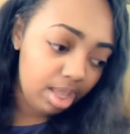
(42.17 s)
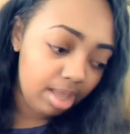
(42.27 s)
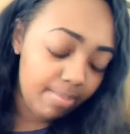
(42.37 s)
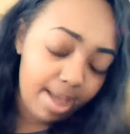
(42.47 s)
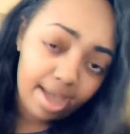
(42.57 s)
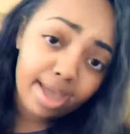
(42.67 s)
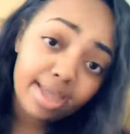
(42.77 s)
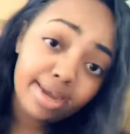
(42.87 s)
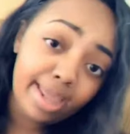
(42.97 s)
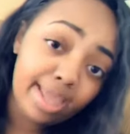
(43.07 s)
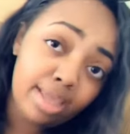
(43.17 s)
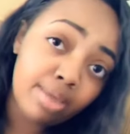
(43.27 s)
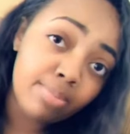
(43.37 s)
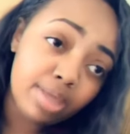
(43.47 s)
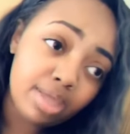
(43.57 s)
and my
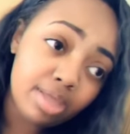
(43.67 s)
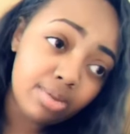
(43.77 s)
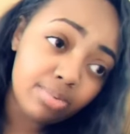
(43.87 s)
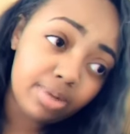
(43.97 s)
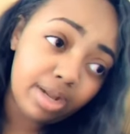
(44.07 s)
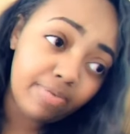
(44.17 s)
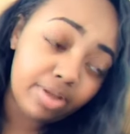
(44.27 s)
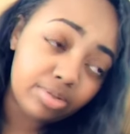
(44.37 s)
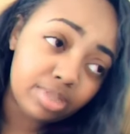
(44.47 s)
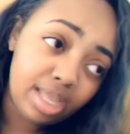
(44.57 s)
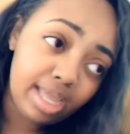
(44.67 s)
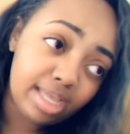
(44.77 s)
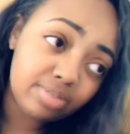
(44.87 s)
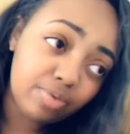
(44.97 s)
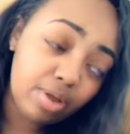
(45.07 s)
name and whatever else they
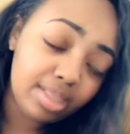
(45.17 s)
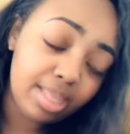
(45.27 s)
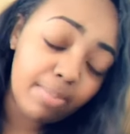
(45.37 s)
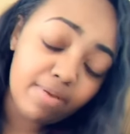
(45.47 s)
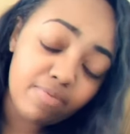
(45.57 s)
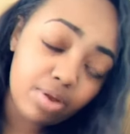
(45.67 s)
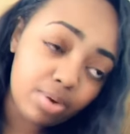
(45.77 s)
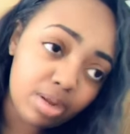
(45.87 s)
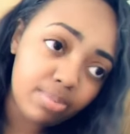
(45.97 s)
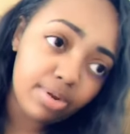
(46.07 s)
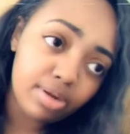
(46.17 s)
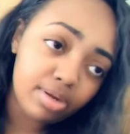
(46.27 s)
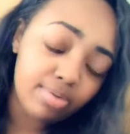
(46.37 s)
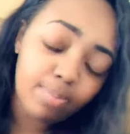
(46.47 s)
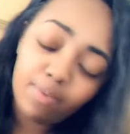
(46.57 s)
asked for. I think my phone number,
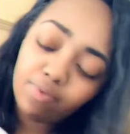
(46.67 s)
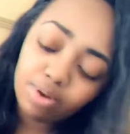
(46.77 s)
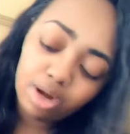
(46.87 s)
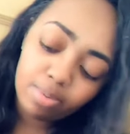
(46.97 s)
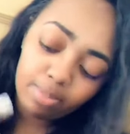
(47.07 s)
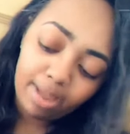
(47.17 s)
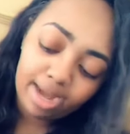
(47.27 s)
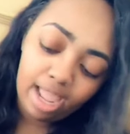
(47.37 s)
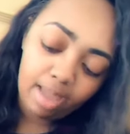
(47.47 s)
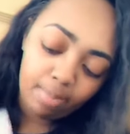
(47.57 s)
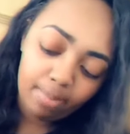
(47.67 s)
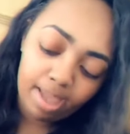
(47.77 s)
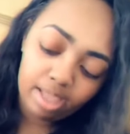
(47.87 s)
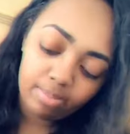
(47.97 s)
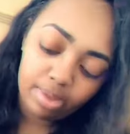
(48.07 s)
my phone number, my name, and
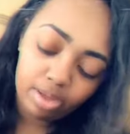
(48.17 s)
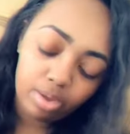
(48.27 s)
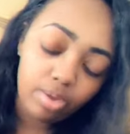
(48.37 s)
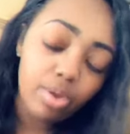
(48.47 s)
my email.